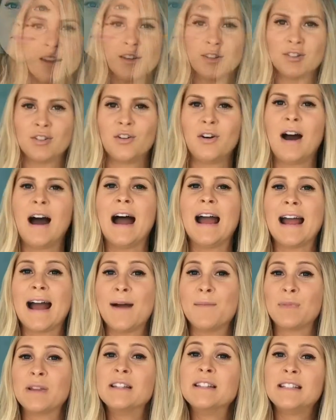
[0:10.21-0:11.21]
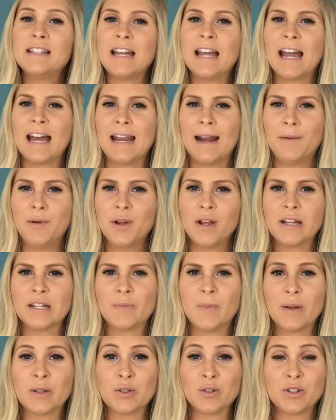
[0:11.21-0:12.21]
So hi, I'm Lindsay and I'm doing a
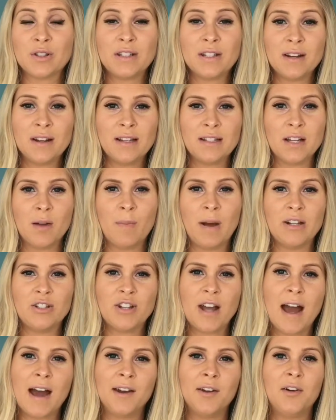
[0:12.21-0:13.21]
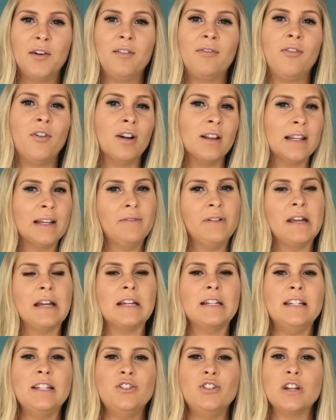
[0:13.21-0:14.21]
special series on my channel for living
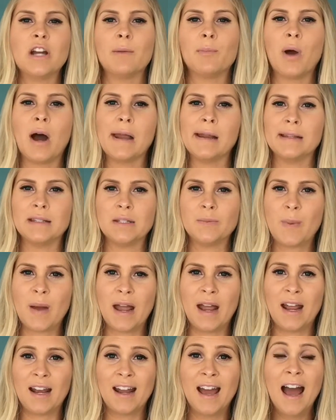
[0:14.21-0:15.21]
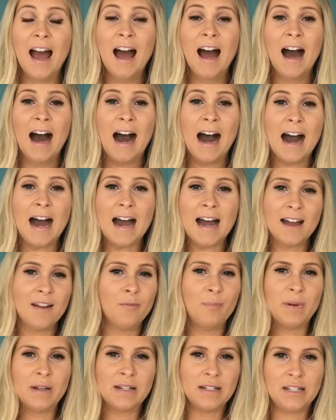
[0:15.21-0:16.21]
and teaching abroad in Spain.
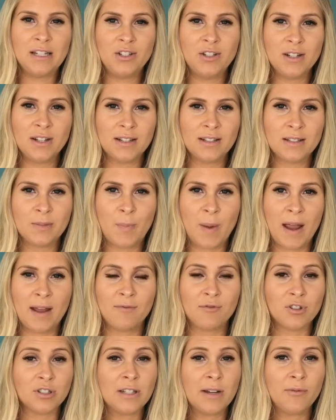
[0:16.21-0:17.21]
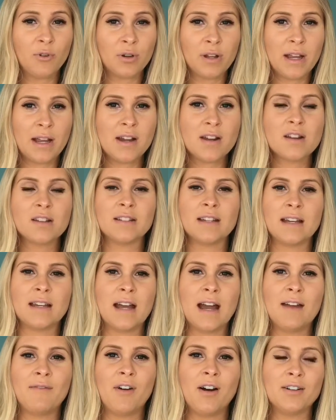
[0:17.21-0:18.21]
I've been teaching in Spain for several years and
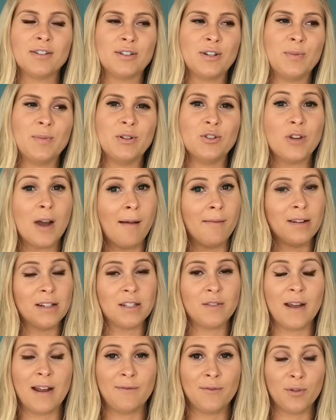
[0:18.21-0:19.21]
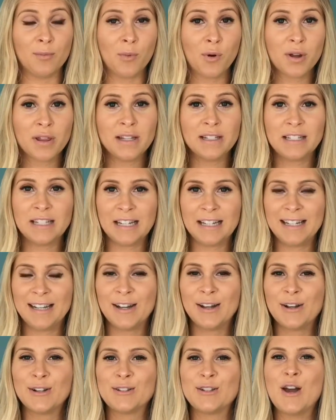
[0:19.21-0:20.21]
I've also been traveling to Spain for more than 10
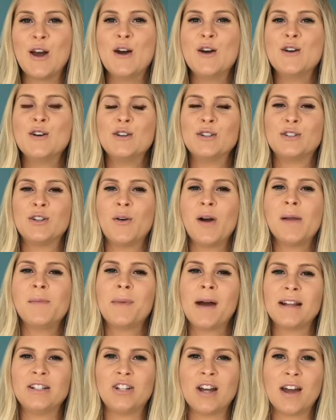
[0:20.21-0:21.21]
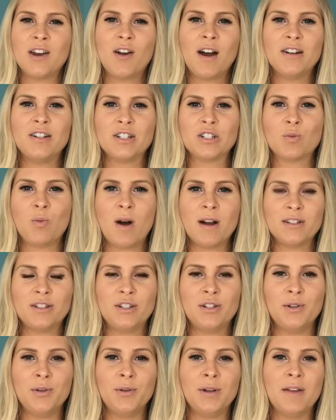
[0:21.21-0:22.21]
years. So in my channel, I just want
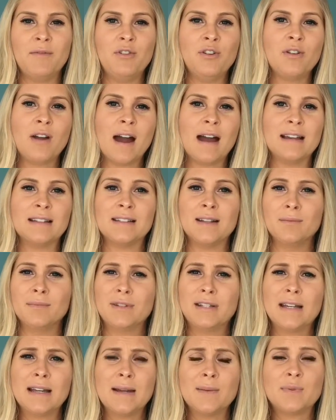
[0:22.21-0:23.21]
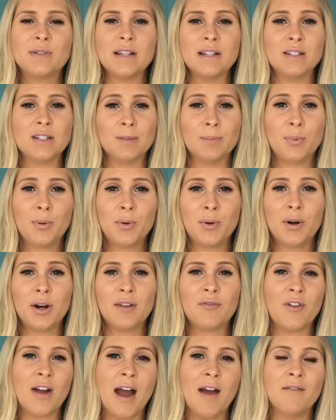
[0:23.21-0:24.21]
to give you guys some tips and
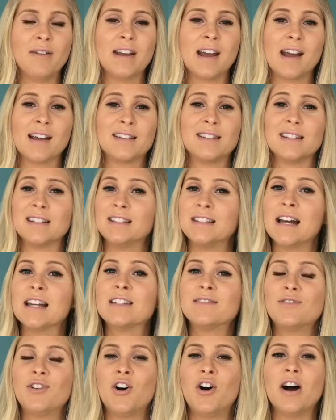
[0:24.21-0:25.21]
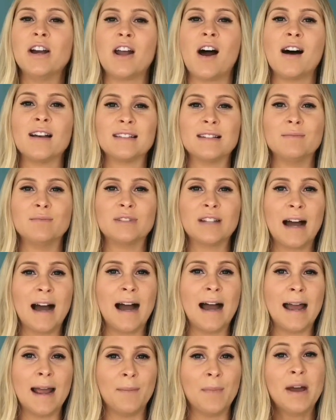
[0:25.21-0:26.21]
support for having a successful and awesome
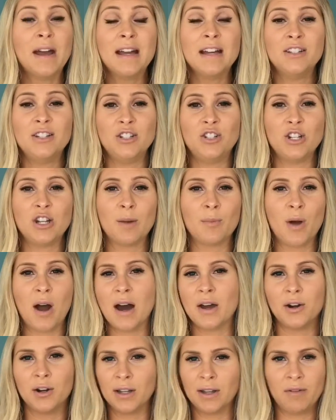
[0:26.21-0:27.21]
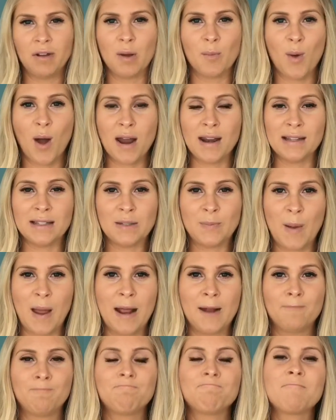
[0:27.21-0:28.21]
time teaching abroad or living abroad in
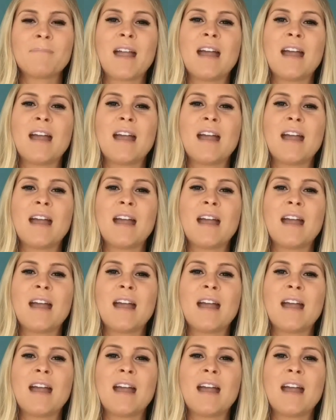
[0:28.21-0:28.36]
Spain.